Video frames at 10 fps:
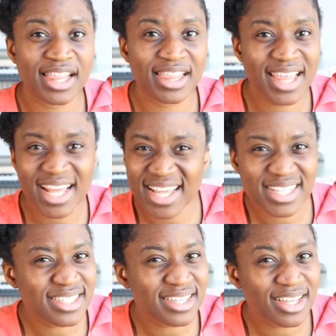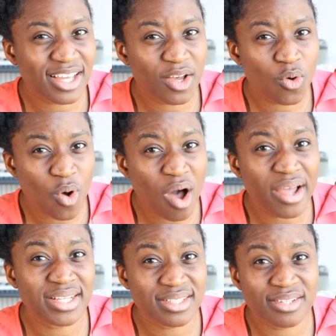That is
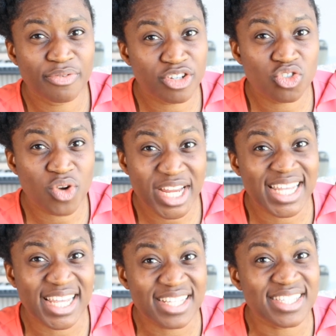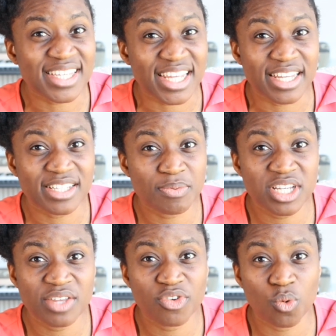quite frustrating, isn't it?
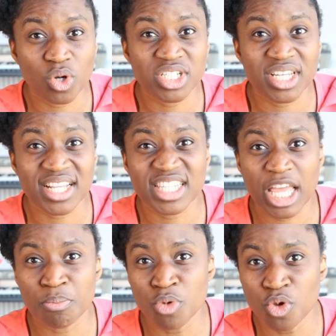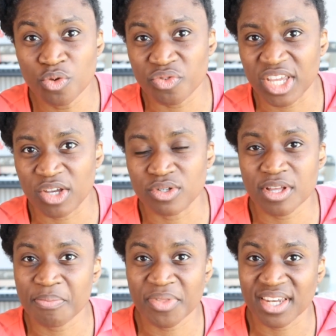Especially if you're watching, let's say, a movie or
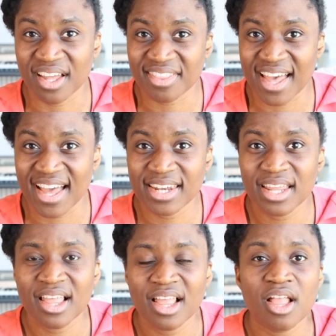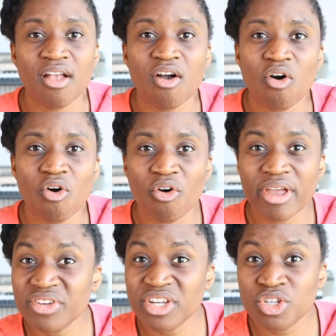something like that, or
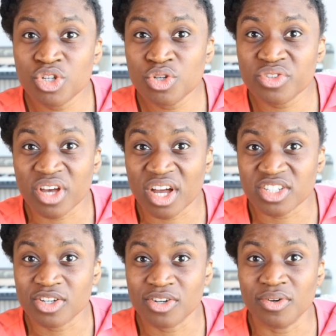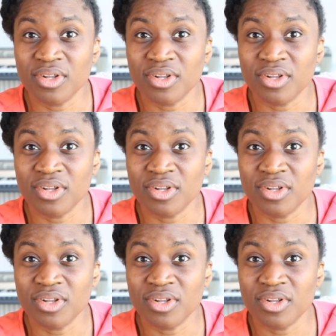even a news article.